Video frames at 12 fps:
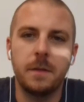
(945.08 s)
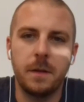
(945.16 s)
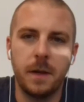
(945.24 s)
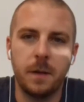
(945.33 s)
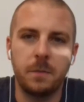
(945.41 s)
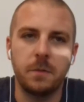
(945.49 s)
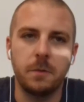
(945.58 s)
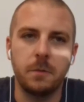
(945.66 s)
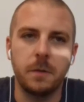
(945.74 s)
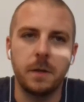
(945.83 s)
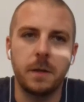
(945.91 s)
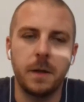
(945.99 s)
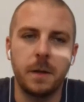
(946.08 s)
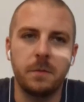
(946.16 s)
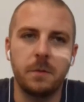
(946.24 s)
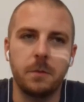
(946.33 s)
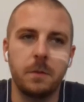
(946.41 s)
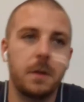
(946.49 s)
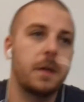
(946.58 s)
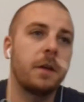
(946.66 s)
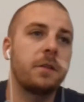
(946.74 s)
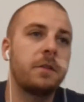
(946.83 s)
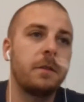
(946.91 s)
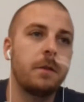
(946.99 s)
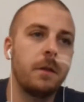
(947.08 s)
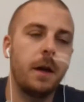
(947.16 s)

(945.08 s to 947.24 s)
Absolutely, absolutely. Because